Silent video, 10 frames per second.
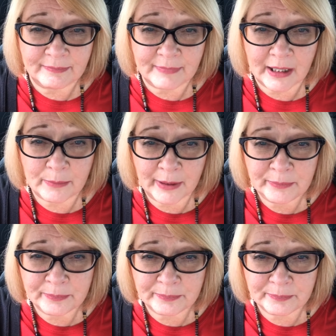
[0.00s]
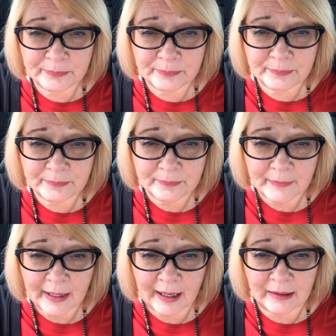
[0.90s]
Amen.
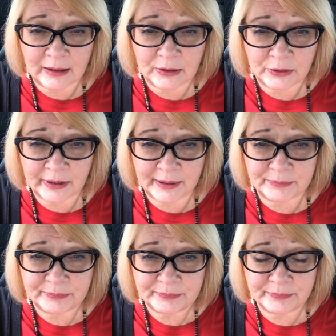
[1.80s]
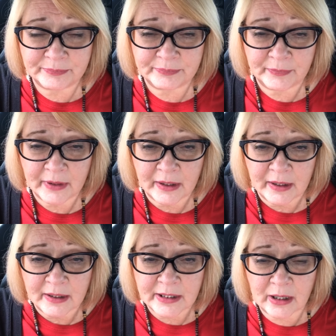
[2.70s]
Hallelujah.
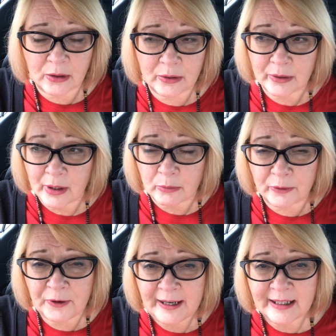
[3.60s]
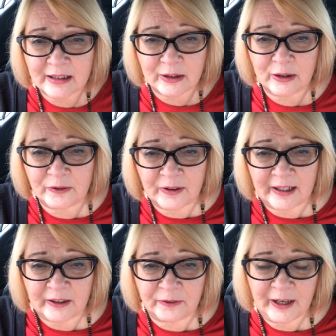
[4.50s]
So we're fighting the good fight
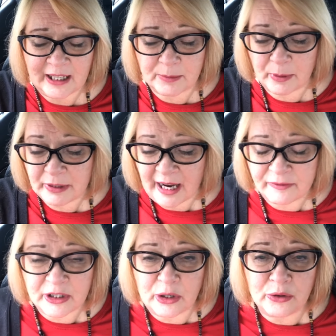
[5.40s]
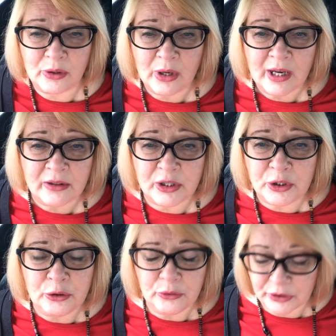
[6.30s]
of faith, but you have to know the
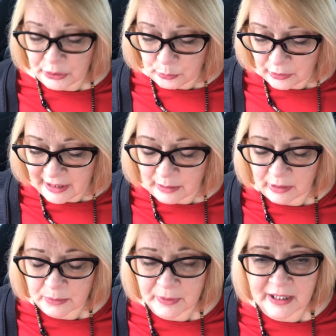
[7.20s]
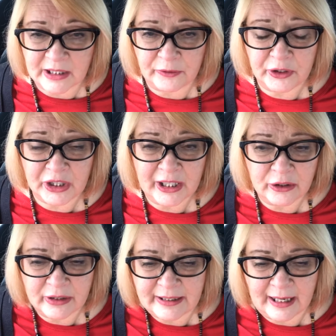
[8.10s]
tools you're working with. Because if you think you're
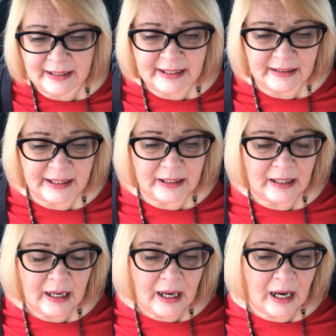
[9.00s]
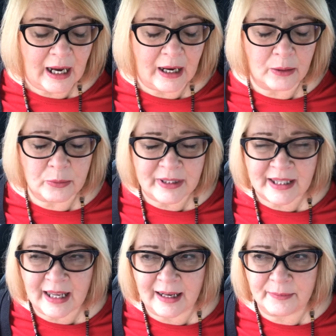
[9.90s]
dealing with
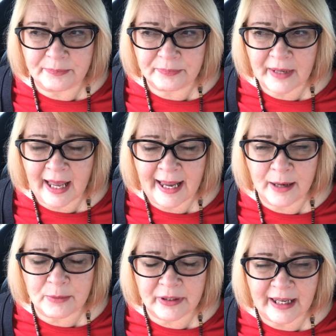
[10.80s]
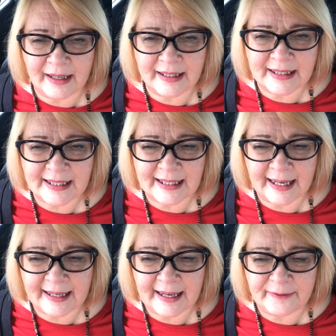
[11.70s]
a hammer that is
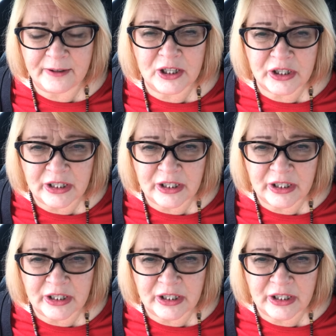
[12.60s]
like a finishing